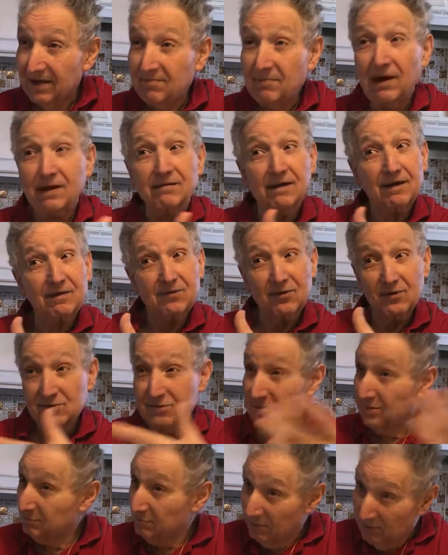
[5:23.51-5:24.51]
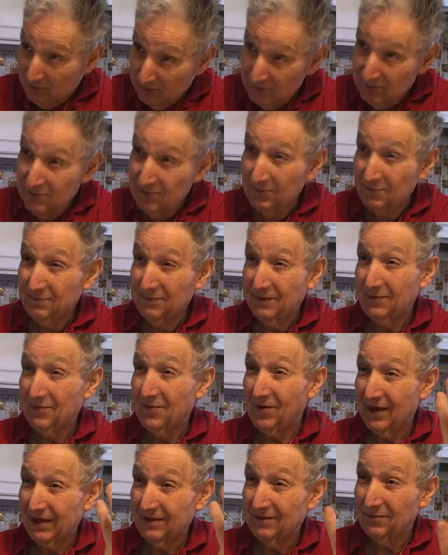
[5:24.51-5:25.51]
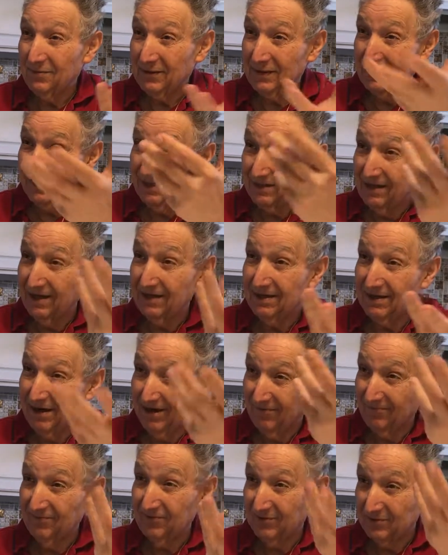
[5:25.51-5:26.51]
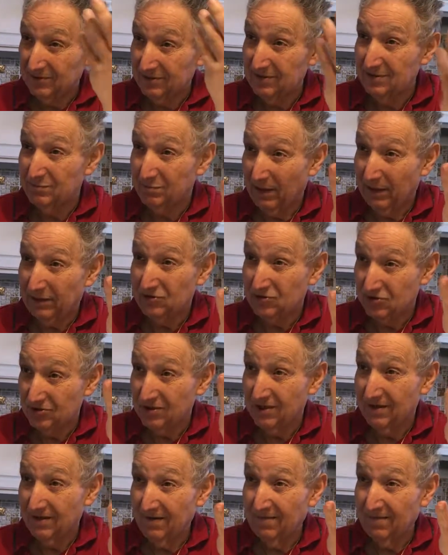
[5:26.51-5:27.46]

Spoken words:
but they're not supposed to be wet when they come for inspection."